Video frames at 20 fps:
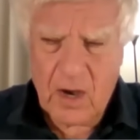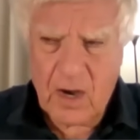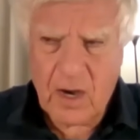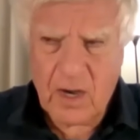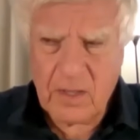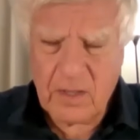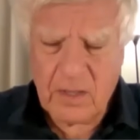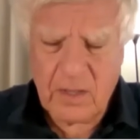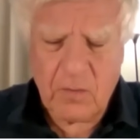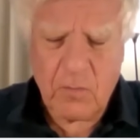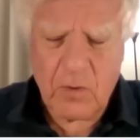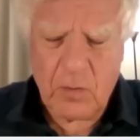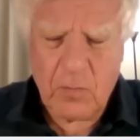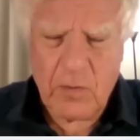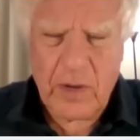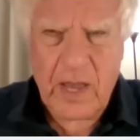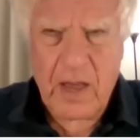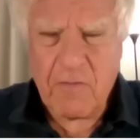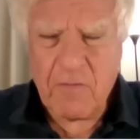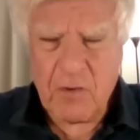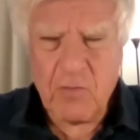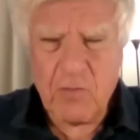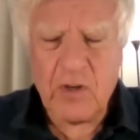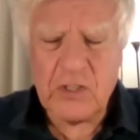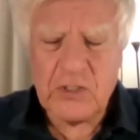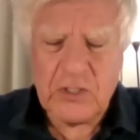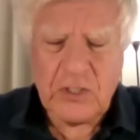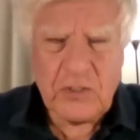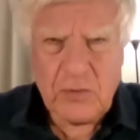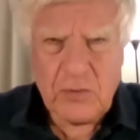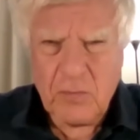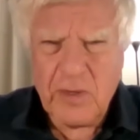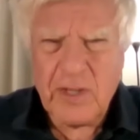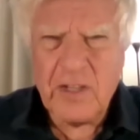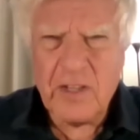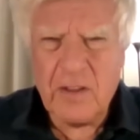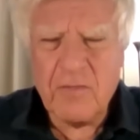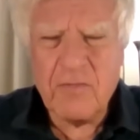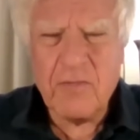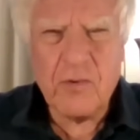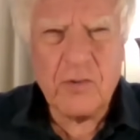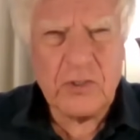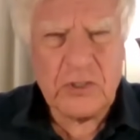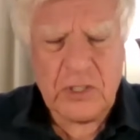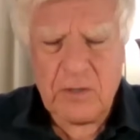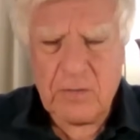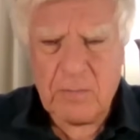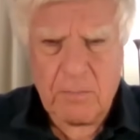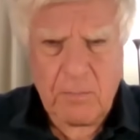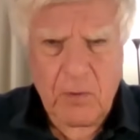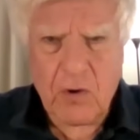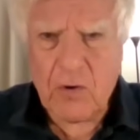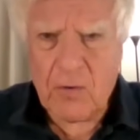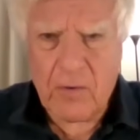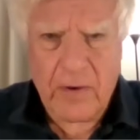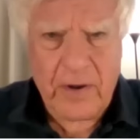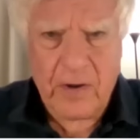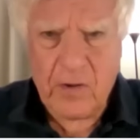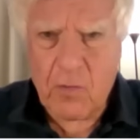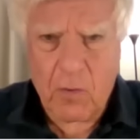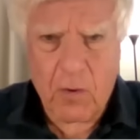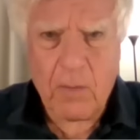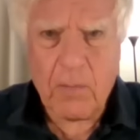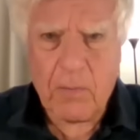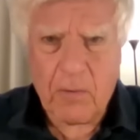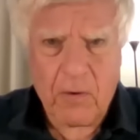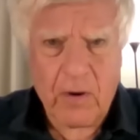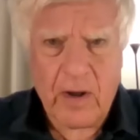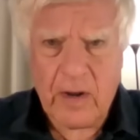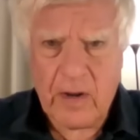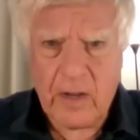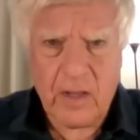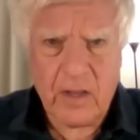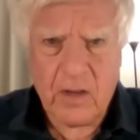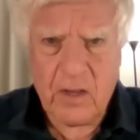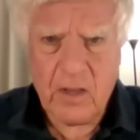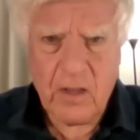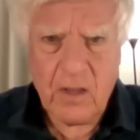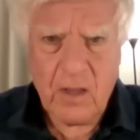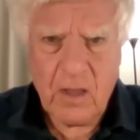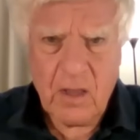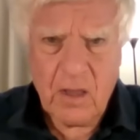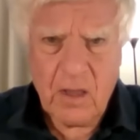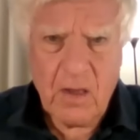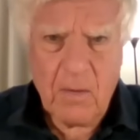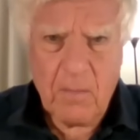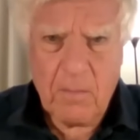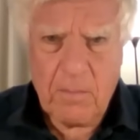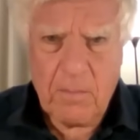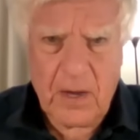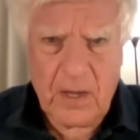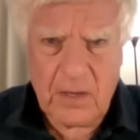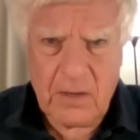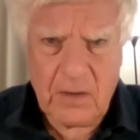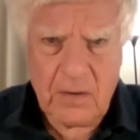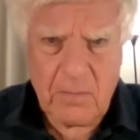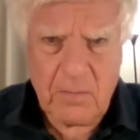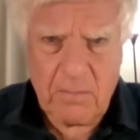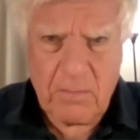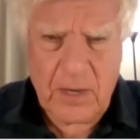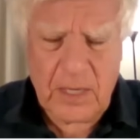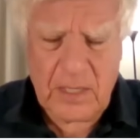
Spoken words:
what we have in Russia is really a version of Murder Incorporated. But